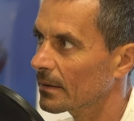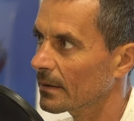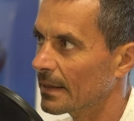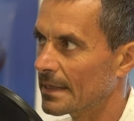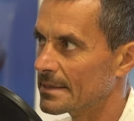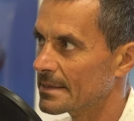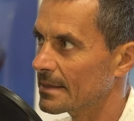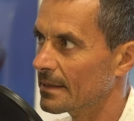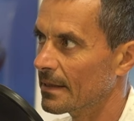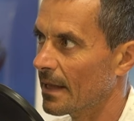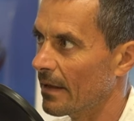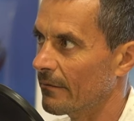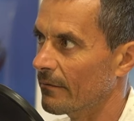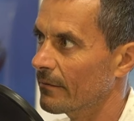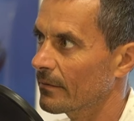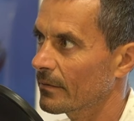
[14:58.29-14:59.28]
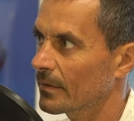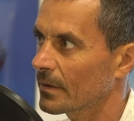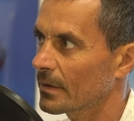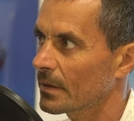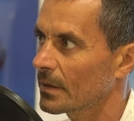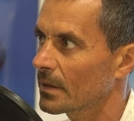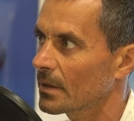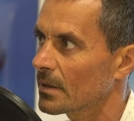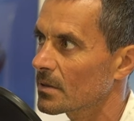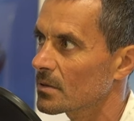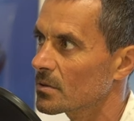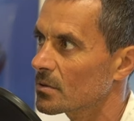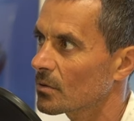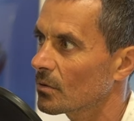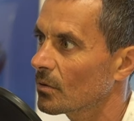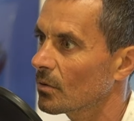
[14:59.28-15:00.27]
doesn't have.
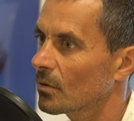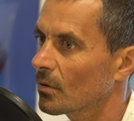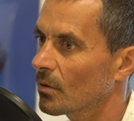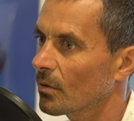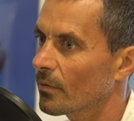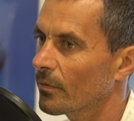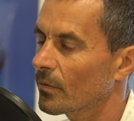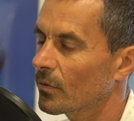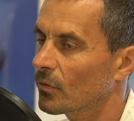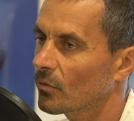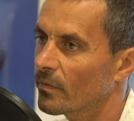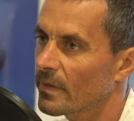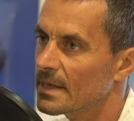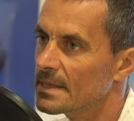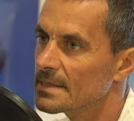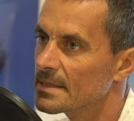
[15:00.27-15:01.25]
So this